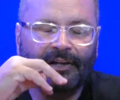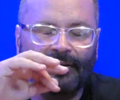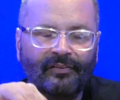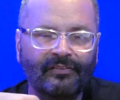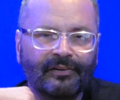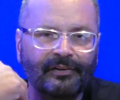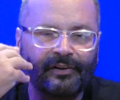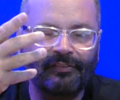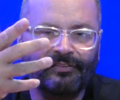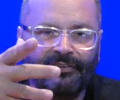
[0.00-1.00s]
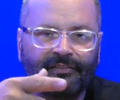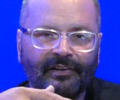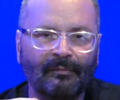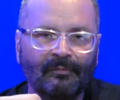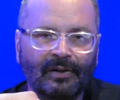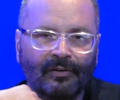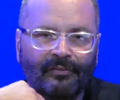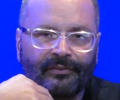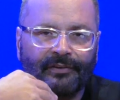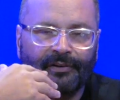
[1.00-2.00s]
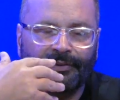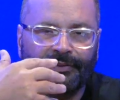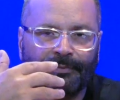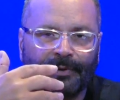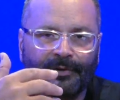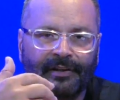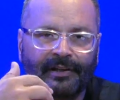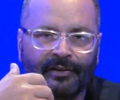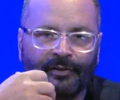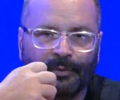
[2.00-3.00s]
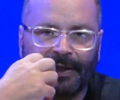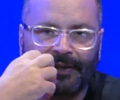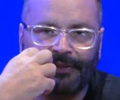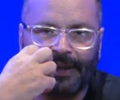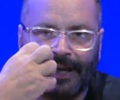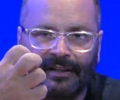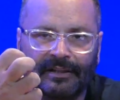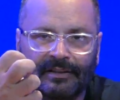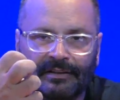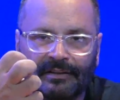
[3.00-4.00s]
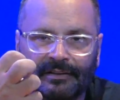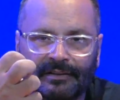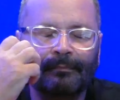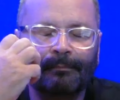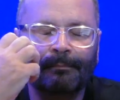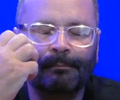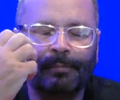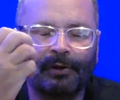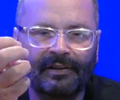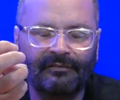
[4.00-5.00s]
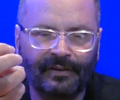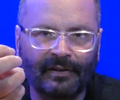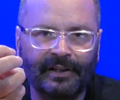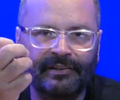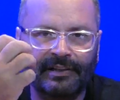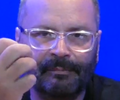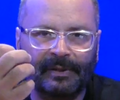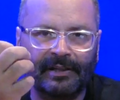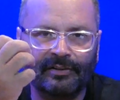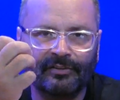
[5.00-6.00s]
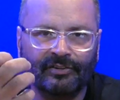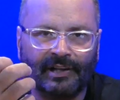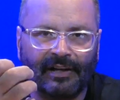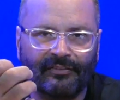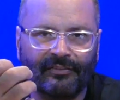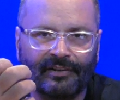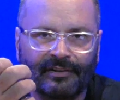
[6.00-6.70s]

Goes through your system, goes through your throat, and can create that burning feeling deep in your chest.